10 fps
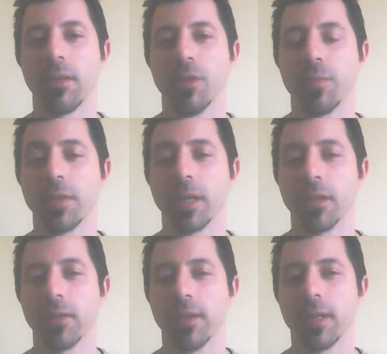your
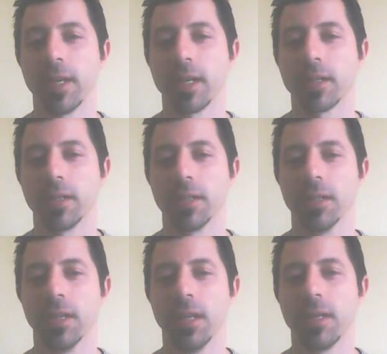particular index, such as
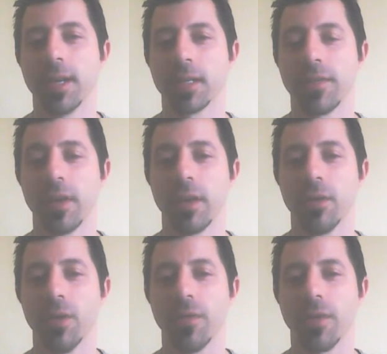an index
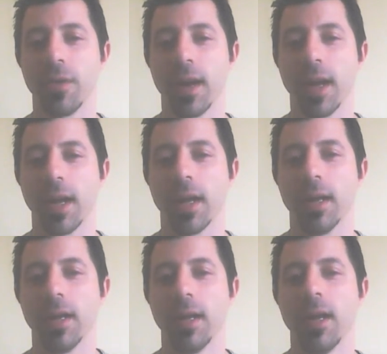fund over
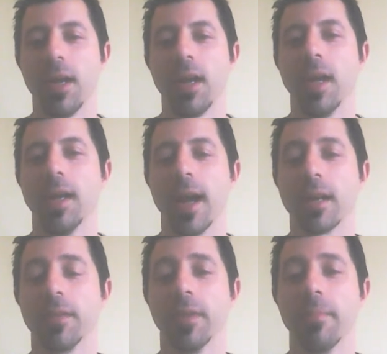an
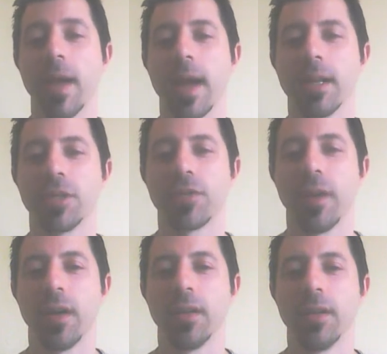actively managed
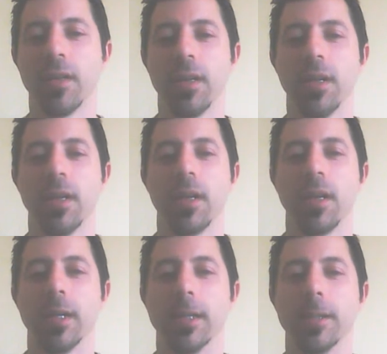fund,
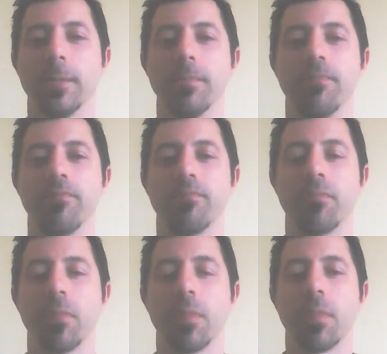um,
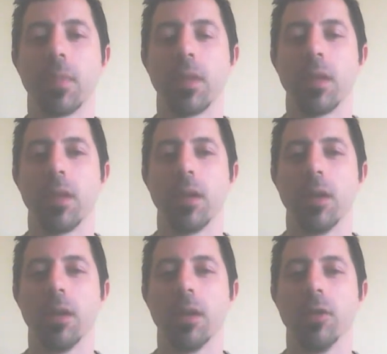
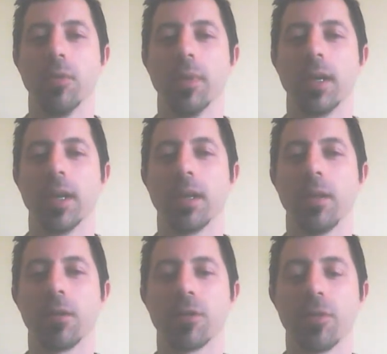you'll be getting
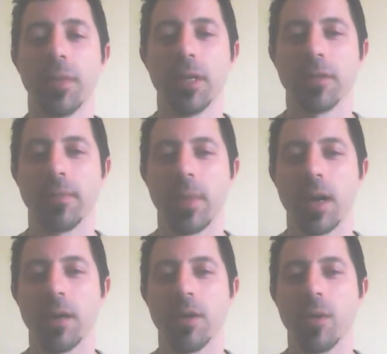long-term peace of
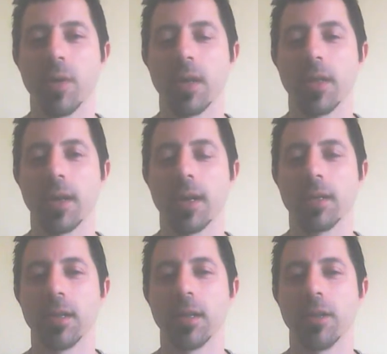mind knowing
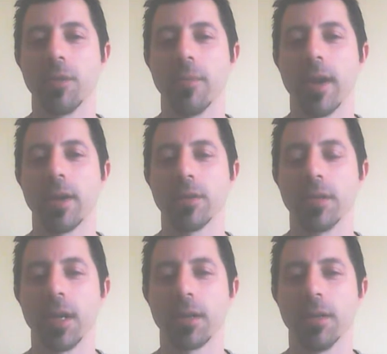that your manager
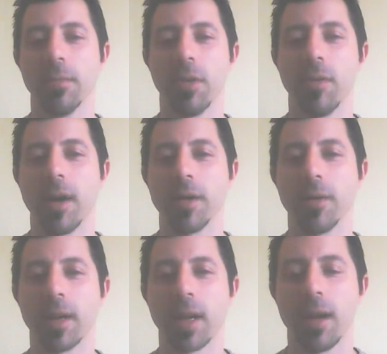is not going to blow out
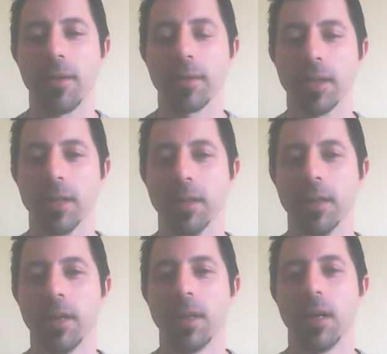your account and
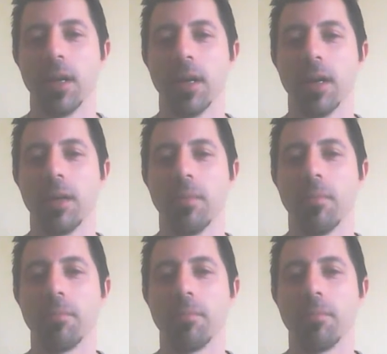uh,